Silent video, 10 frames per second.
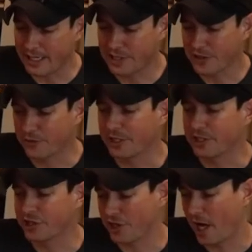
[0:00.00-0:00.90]
a
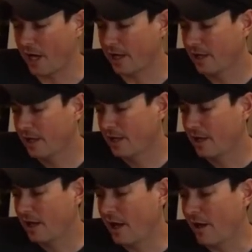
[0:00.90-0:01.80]
screenshot
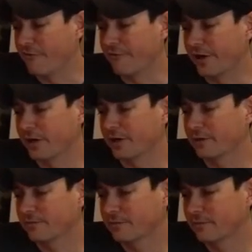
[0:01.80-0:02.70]
of
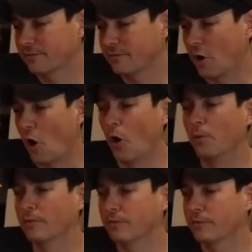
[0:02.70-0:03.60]
their
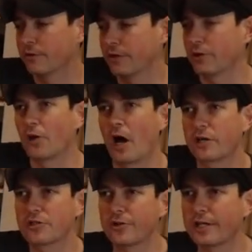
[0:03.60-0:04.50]
home, their
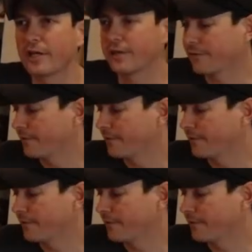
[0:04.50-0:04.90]
lock screen on their